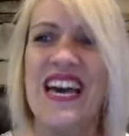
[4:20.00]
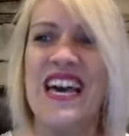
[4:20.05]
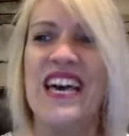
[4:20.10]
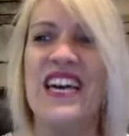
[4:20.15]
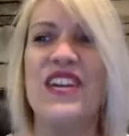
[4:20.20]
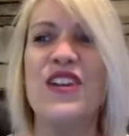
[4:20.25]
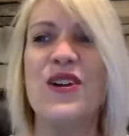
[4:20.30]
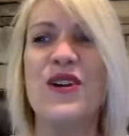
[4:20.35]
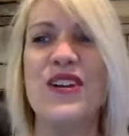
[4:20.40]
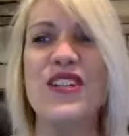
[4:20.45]

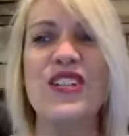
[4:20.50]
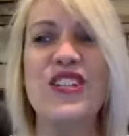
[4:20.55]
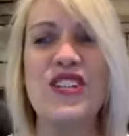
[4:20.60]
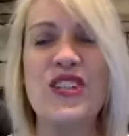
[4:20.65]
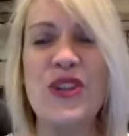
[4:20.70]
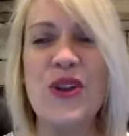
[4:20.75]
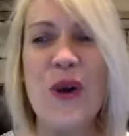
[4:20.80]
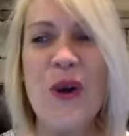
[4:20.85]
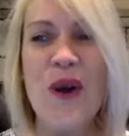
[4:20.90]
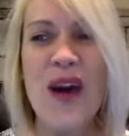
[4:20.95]
Your
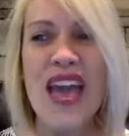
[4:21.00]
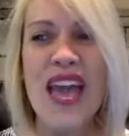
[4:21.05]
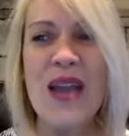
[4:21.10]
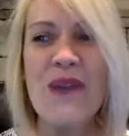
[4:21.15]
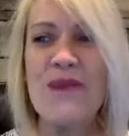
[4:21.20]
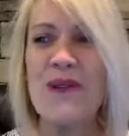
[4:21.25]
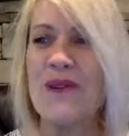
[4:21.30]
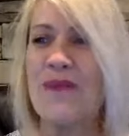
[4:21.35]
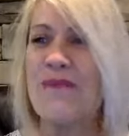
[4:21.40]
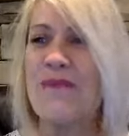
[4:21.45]
joy
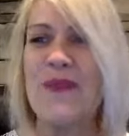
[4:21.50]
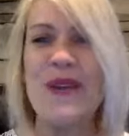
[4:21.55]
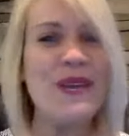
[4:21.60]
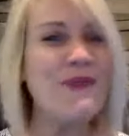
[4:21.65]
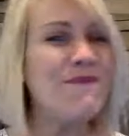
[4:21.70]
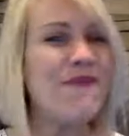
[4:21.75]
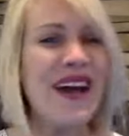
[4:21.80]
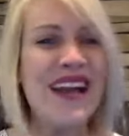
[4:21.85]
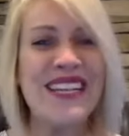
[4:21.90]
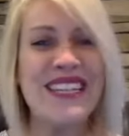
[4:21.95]
will be
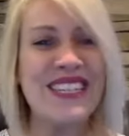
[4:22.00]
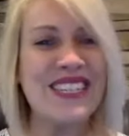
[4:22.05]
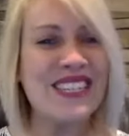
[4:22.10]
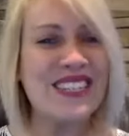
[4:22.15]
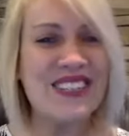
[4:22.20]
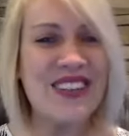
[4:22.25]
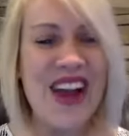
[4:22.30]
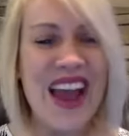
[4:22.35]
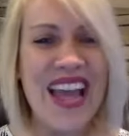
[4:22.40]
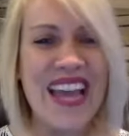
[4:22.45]
my
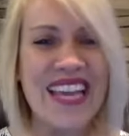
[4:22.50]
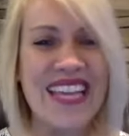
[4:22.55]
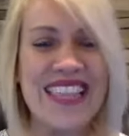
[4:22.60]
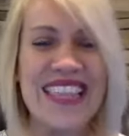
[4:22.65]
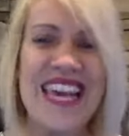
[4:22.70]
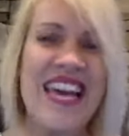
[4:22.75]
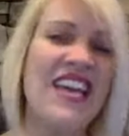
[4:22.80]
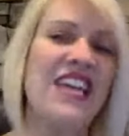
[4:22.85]
strength.